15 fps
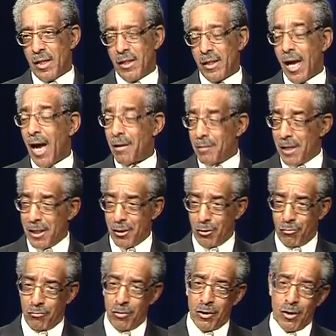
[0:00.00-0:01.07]
I'd
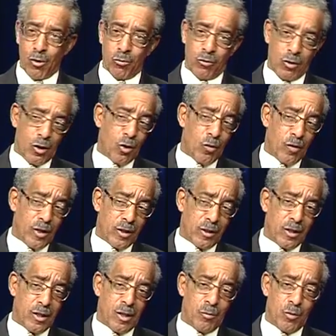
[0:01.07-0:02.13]
like, know
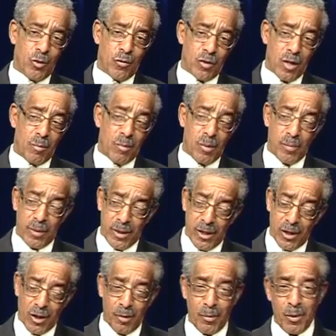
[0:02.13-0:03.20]
that you've come up in our
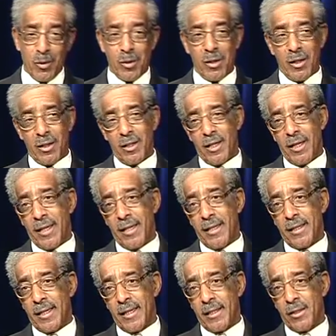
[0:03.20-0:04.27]
community,
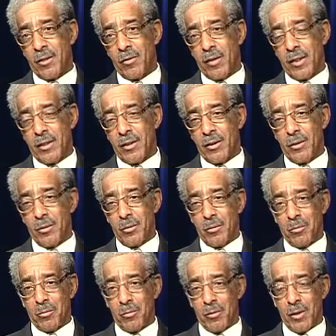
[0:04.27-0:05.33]
and I know that you
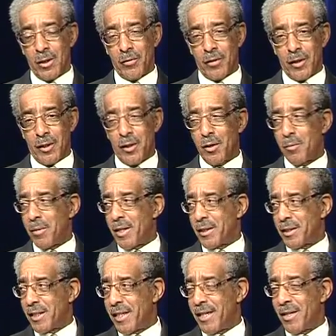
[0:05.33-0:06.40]
live in a nearby
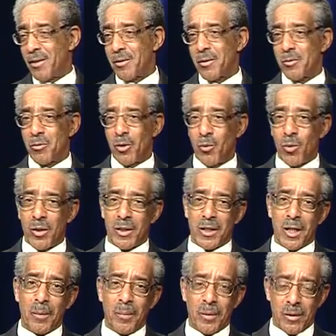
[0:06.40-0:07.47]
town where we're
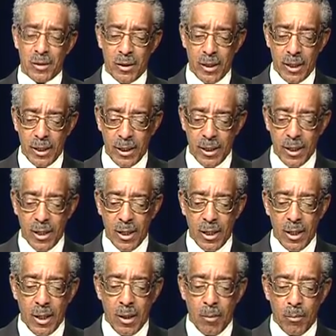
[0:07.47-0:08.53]
taping today.
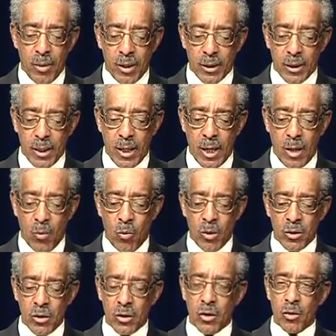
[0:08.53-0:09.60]
But I want
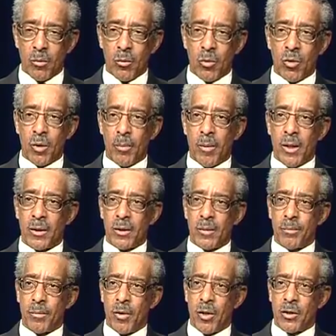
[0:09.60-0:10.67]
to know more about the
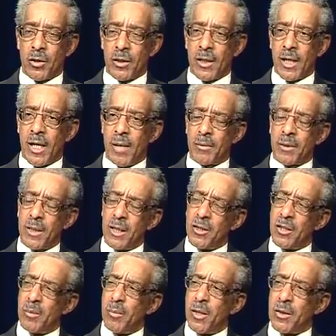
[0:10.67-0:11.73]
March of Dimes. Tell us
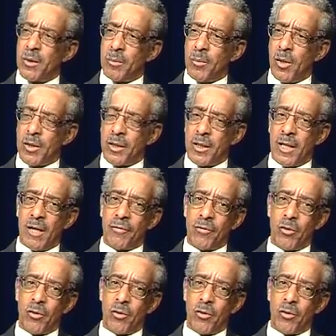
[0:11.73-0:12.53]
about the March of Dimes.